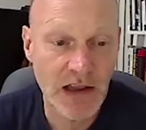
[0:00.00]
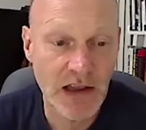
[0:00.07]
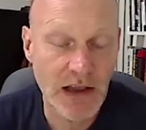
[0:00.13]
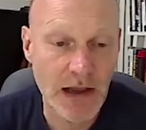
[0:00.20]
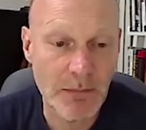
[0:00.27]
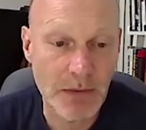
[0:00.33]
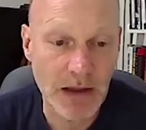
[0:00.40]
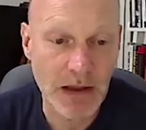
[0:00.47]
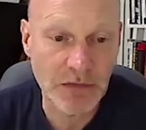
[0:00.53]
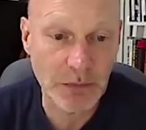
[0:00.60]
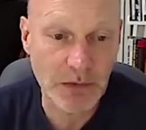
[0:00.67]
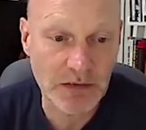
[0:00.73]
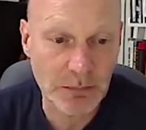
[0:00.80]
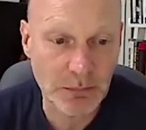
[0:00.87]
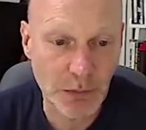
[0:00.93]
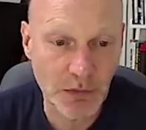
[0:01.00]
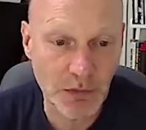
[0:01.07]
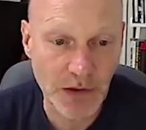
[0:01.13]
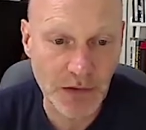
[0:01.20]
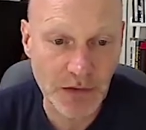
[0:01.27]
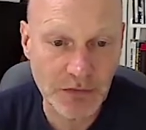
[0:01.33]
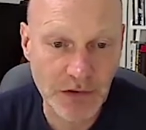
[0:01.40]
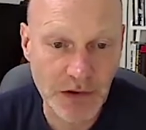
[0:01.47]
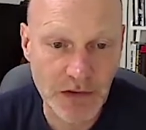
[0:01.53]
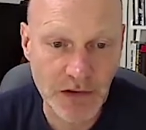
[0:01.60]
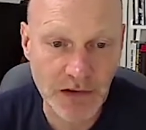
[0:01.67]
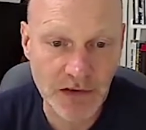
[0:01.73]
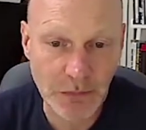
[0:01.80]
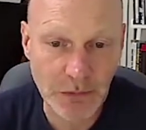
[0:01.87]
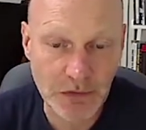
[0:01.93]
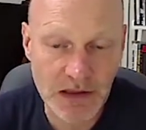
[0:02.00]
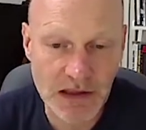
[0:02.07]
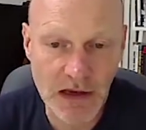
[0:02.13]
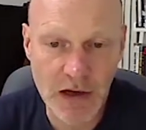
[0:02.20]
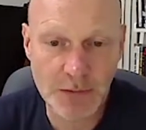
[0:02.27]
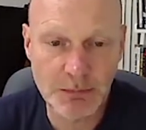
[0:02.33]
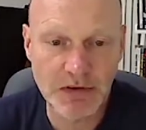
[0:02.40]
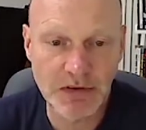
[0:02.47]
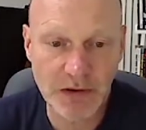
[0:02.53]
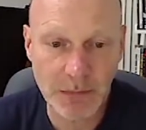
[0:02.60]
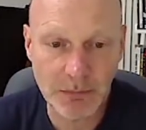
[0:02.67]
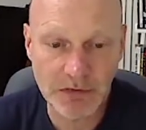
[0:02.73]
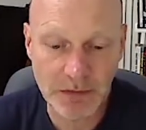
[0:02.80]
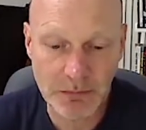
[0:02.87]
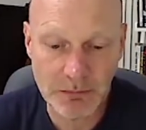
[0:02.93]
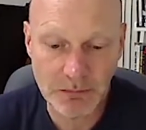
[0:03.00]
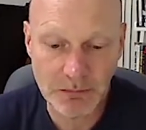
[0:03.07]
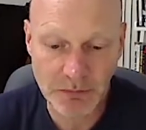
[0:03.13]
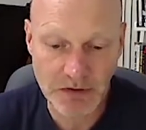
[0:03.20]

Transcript: and to explore those further. So I think it opens up some